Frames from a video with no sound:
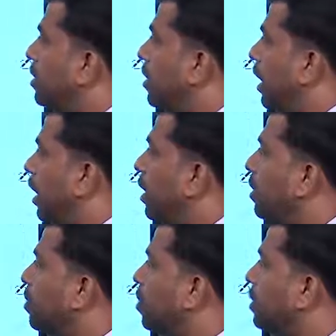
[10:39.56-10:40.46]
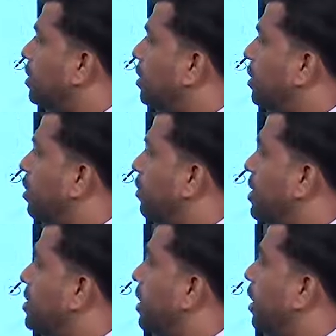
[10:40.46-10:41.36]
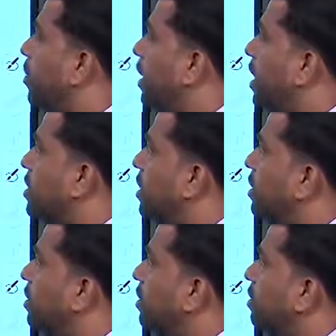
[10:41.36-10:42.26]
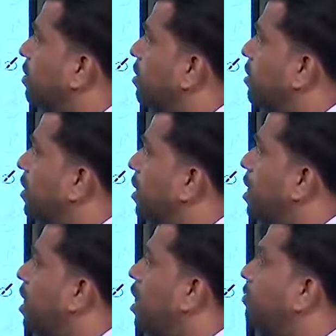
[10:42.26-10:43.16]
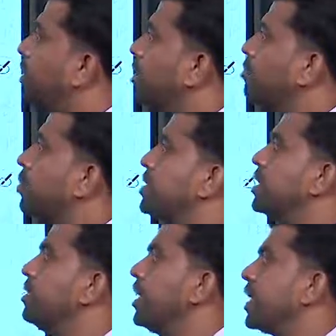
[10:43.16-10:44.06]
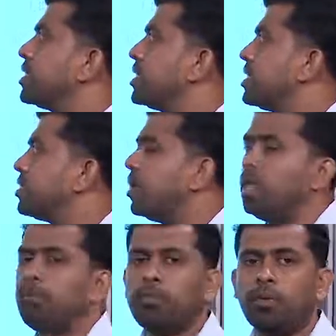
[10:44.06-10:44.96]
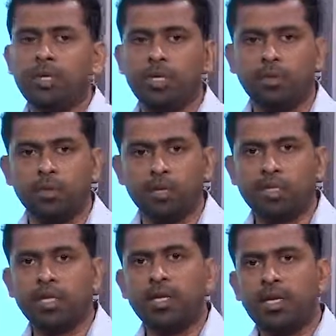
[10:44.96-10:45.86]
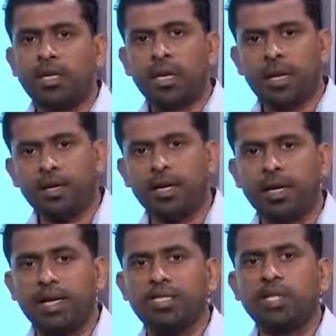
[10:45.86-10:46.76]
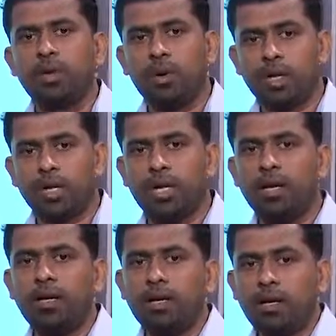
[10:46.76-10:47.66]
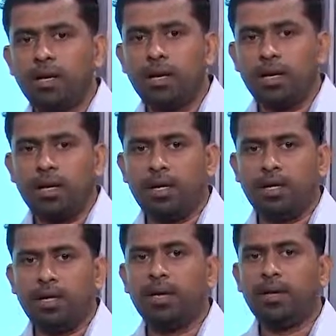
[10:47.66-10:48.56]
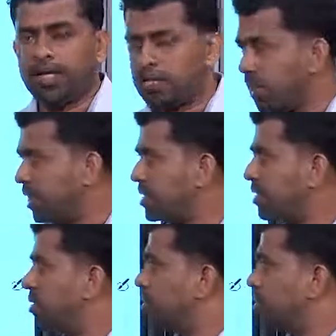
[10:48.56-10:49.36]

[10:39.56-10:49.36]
A. Growth domestic production. After imposing taxes on imported goods, it encouraged local industries.